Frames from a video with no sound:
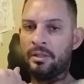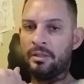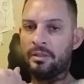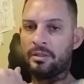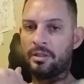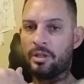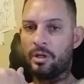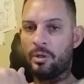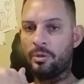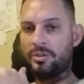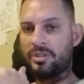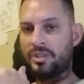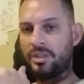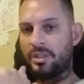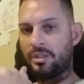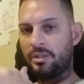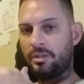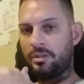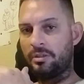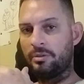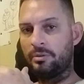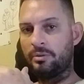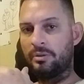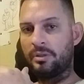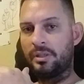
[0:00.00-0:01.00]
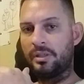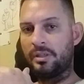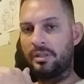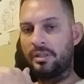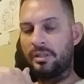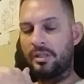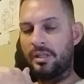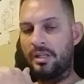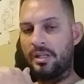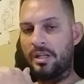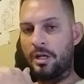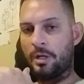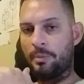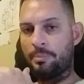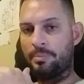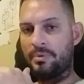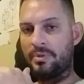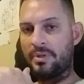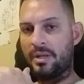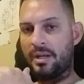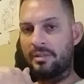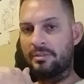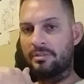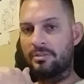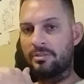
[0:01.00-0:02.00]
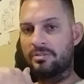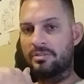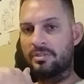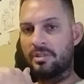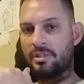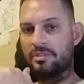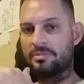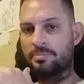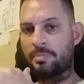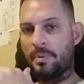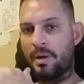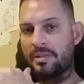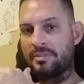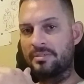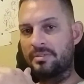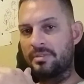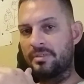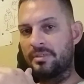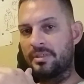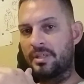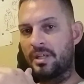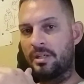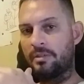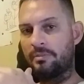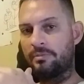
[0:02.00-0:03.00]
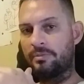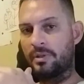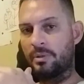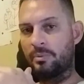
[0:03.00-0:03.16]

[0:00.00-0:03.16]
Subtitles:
coaching you and helping you out in those tough spots in life.